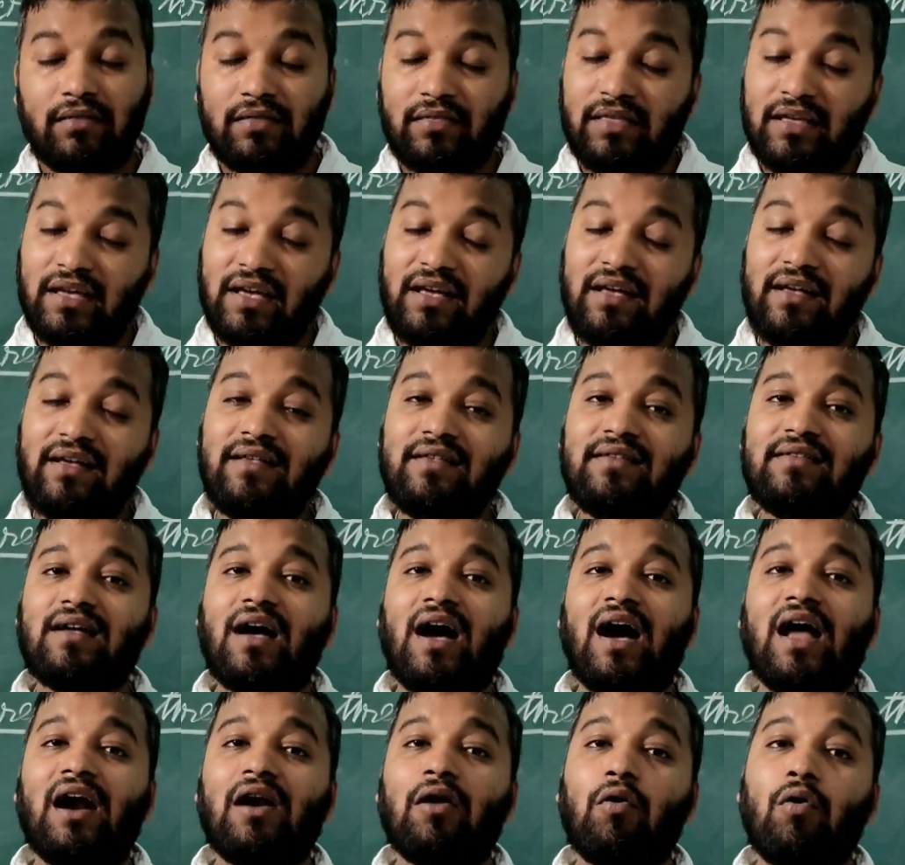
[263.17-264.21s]
These
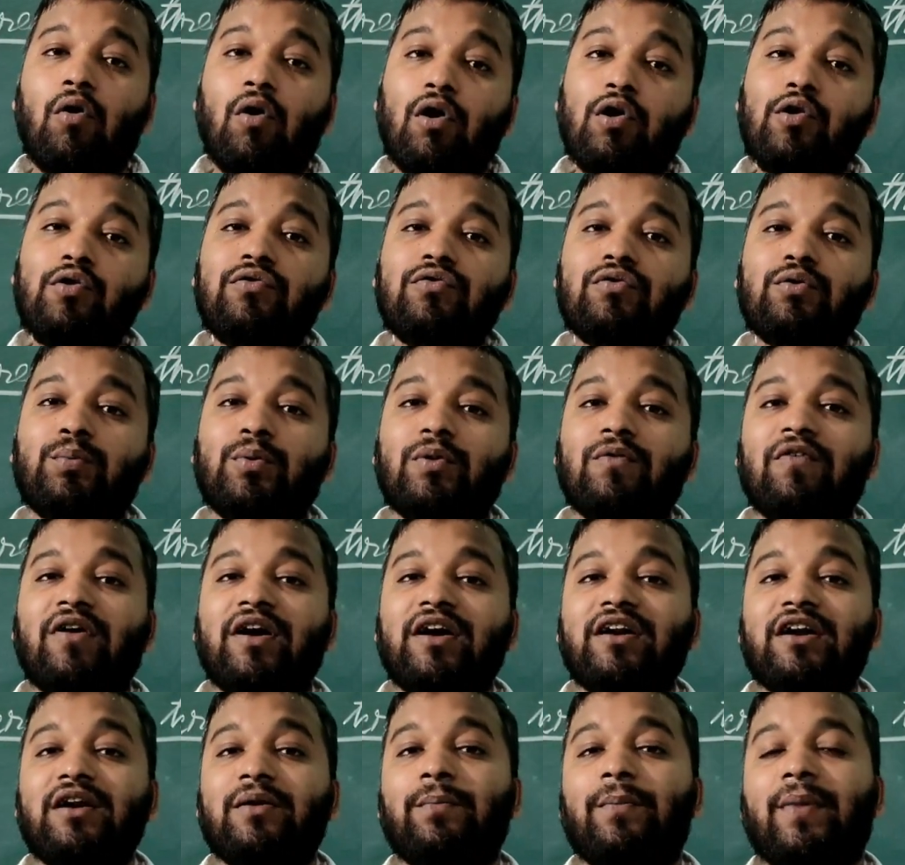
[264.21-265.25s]
are also
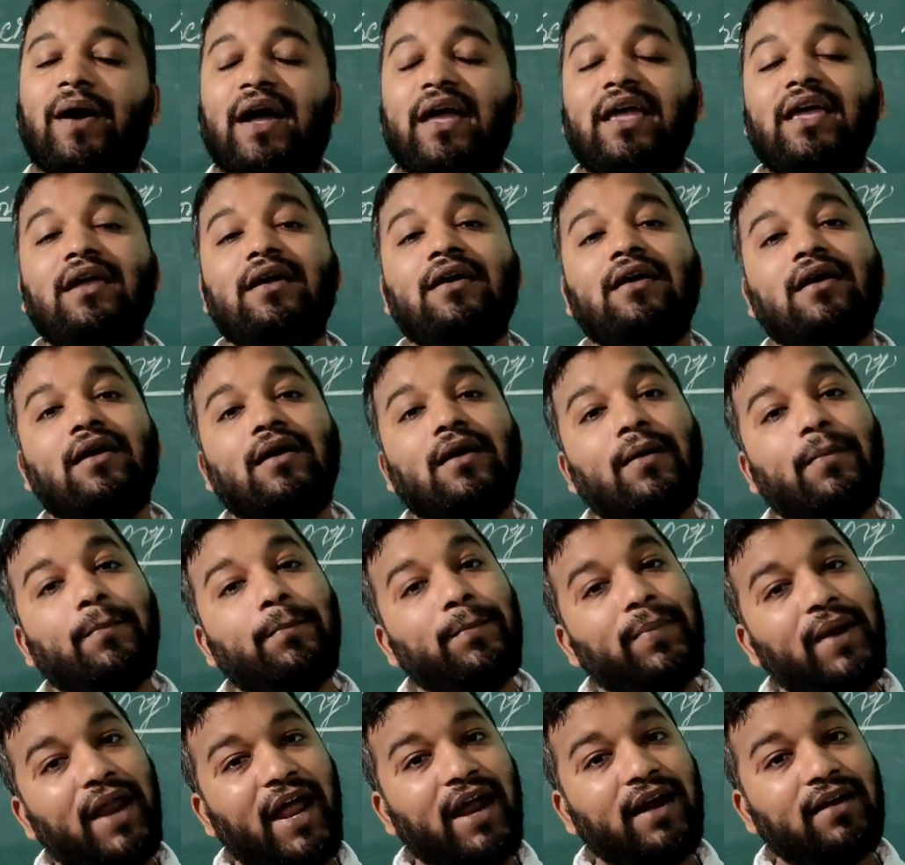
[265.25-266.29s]
provided by
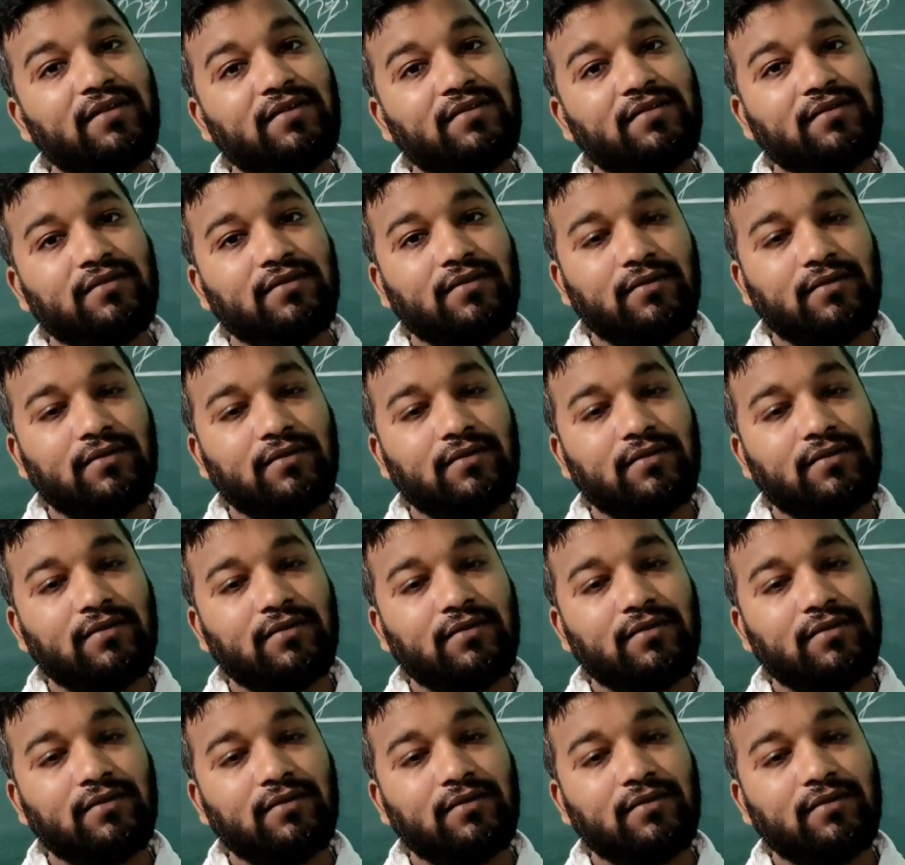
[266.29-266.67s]
plants.